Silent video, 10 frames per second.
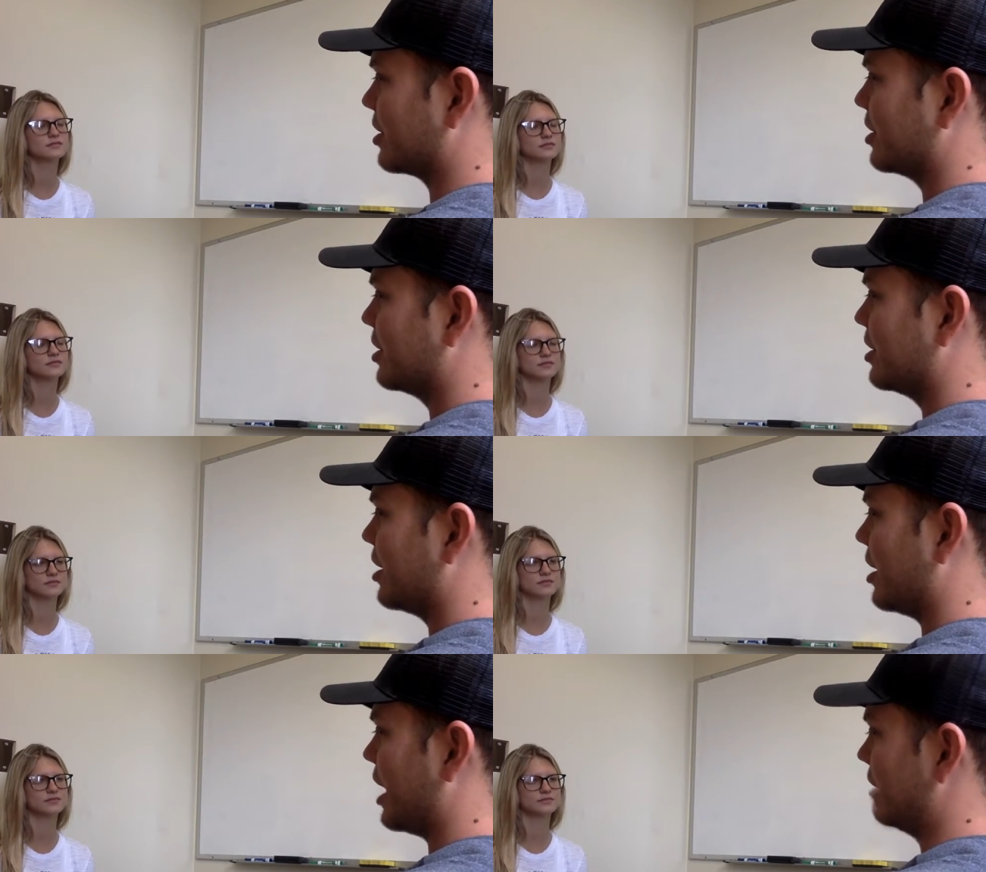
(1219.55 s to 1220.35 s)
Speaker 1: Mm-hmm.
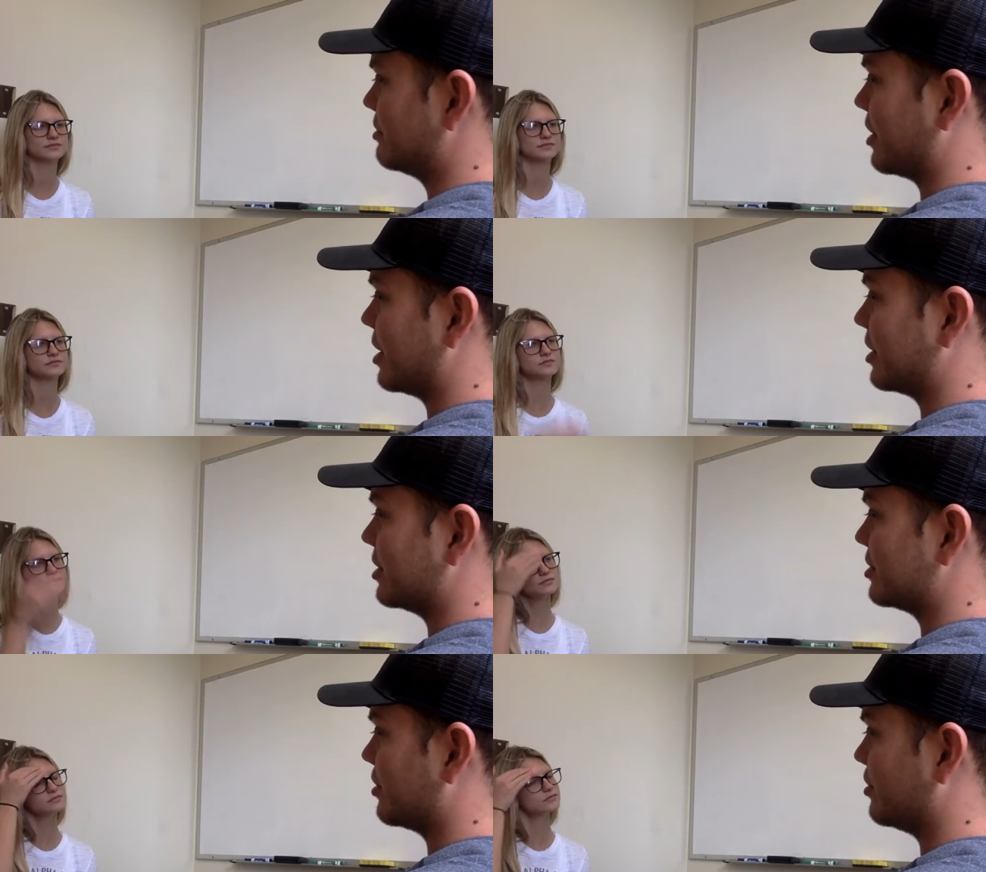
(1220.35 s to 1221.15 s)
Um, so I think
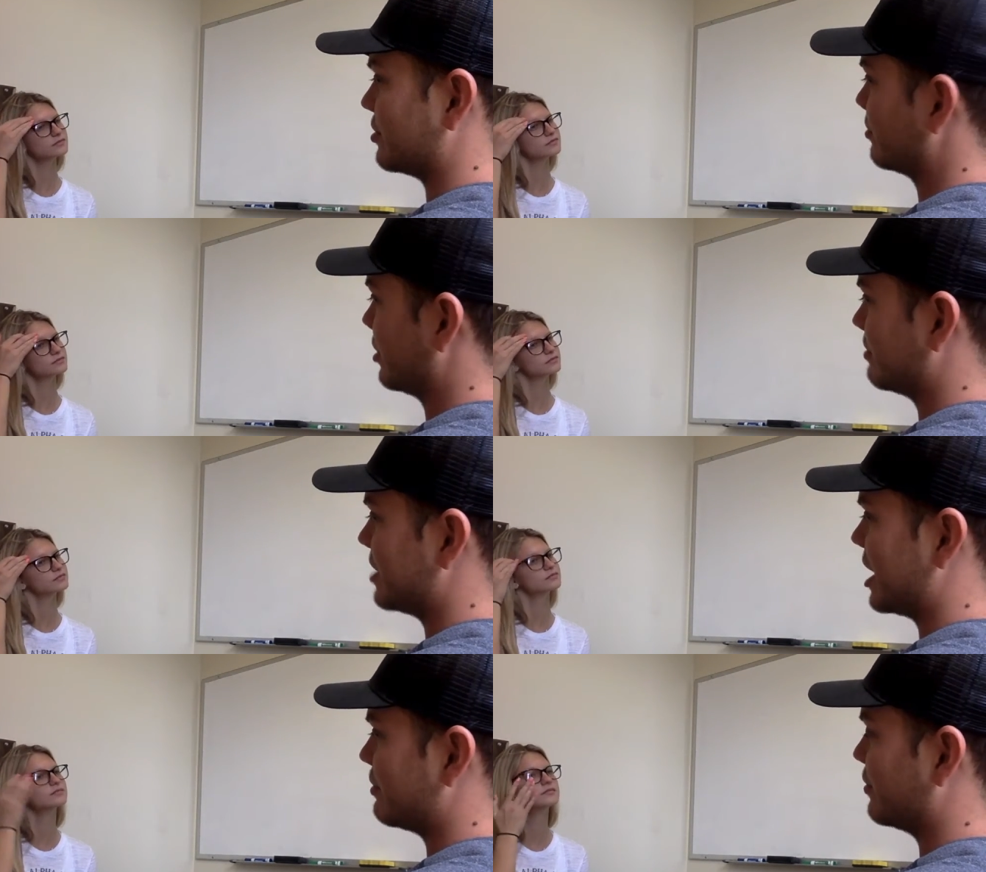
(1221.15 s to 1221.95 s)
these goals are really
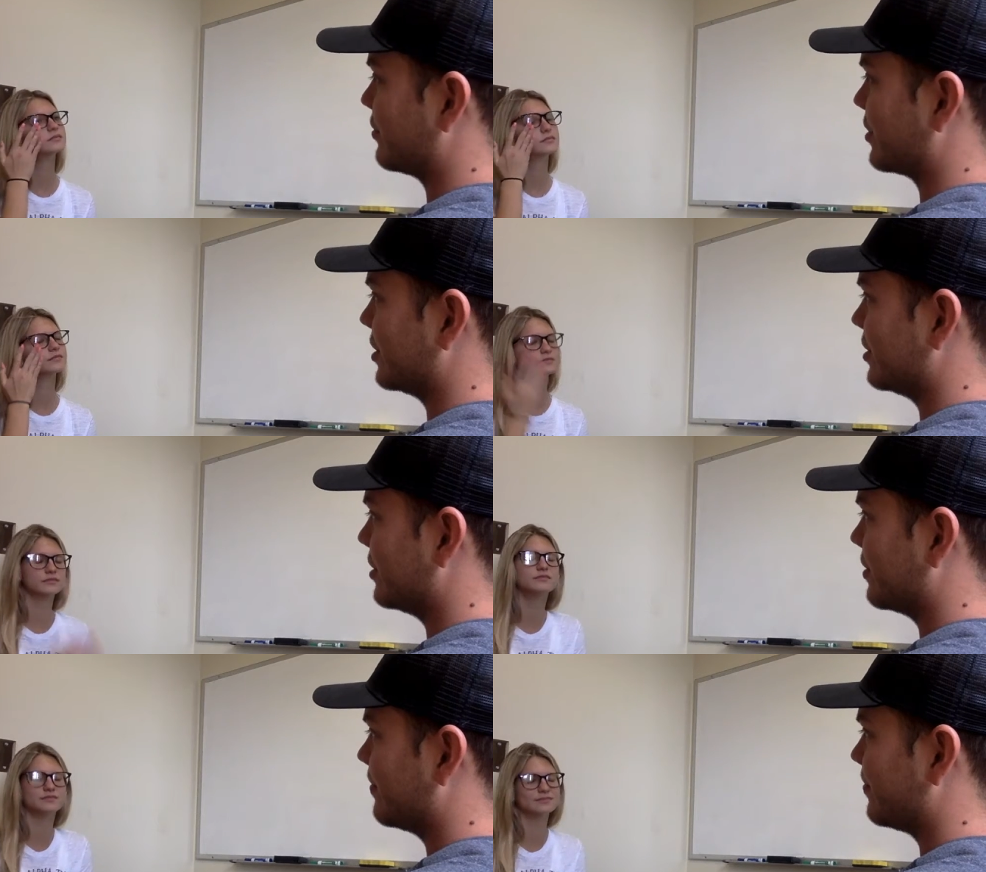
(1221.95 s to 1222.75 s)
obtainable for you.
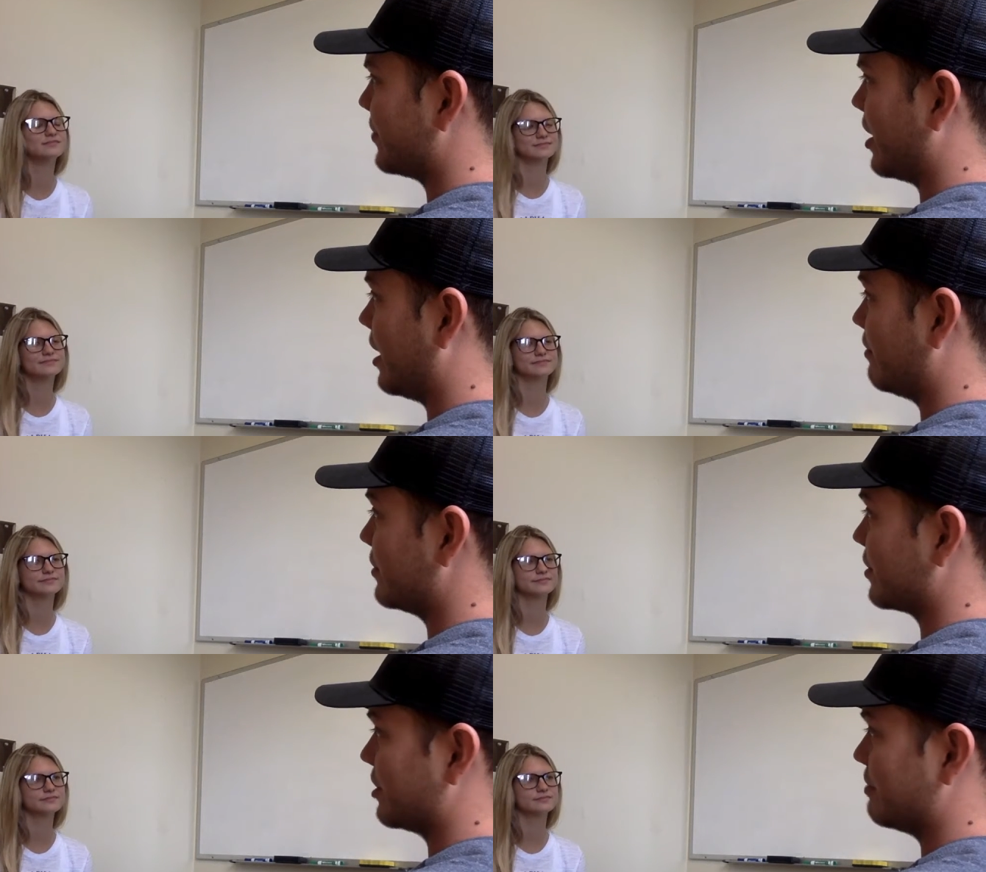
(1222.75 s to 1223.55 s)
Mm-hmm. Um,
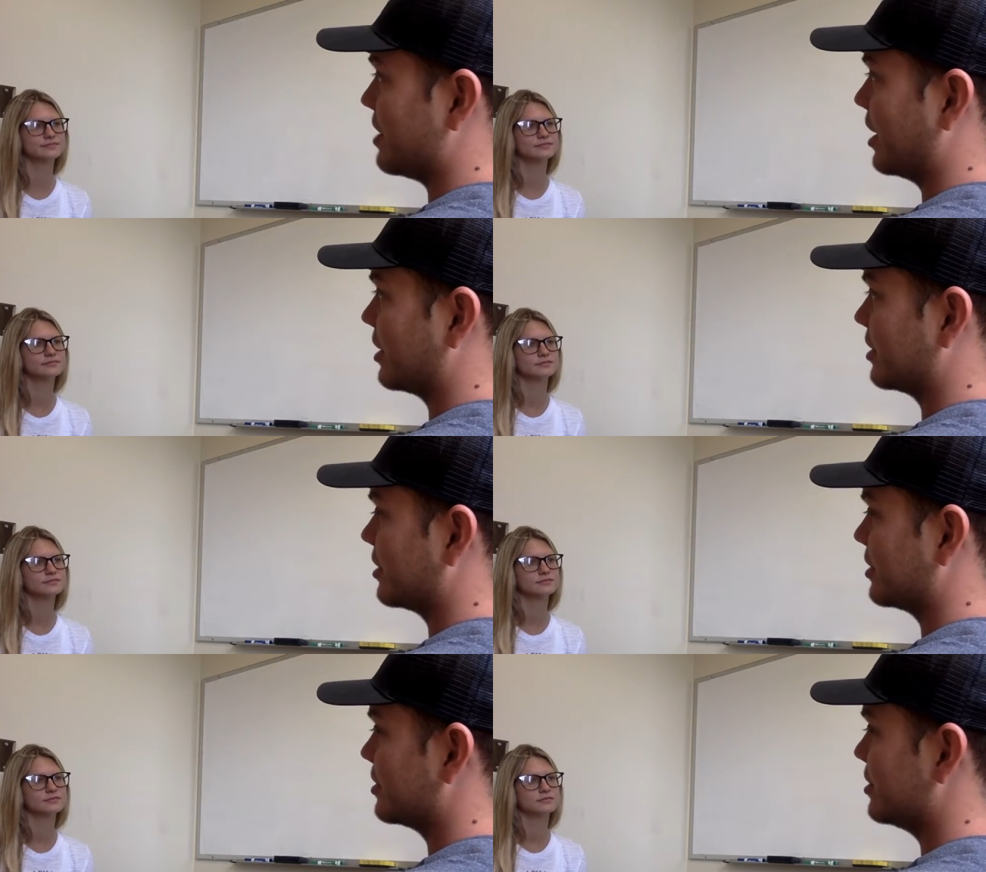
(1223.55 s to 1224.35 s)
they're going to make,
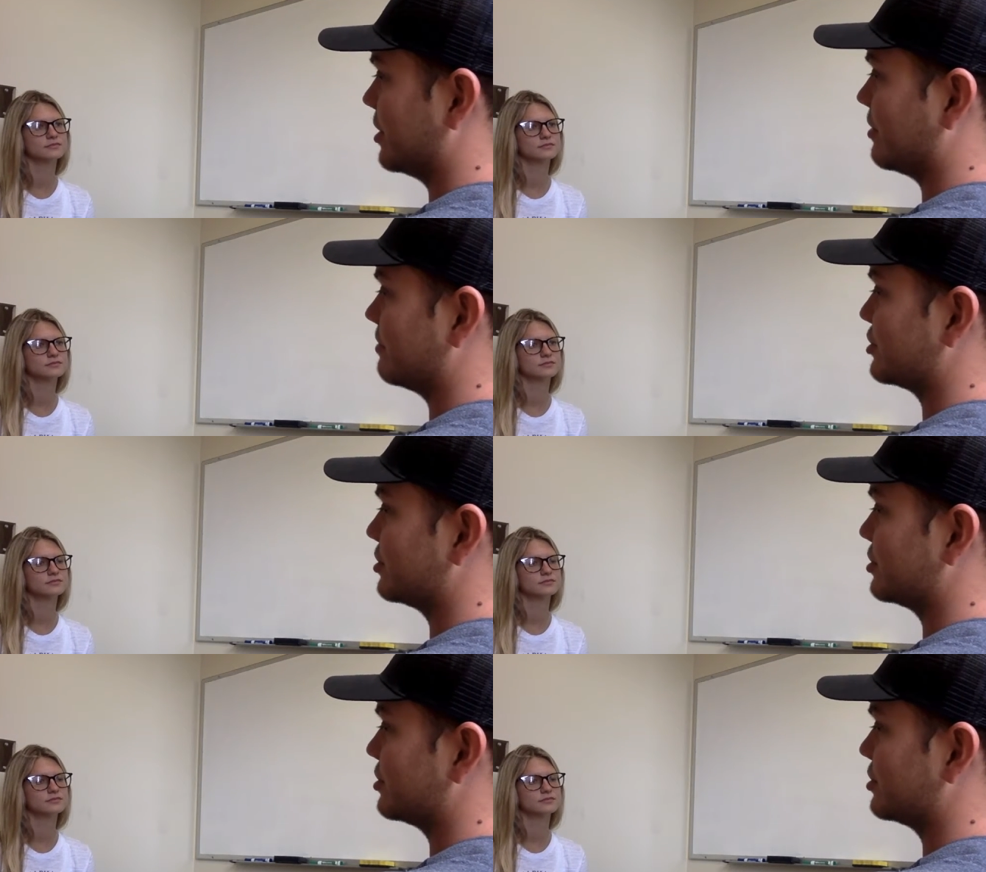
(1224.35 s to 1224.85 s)
you know,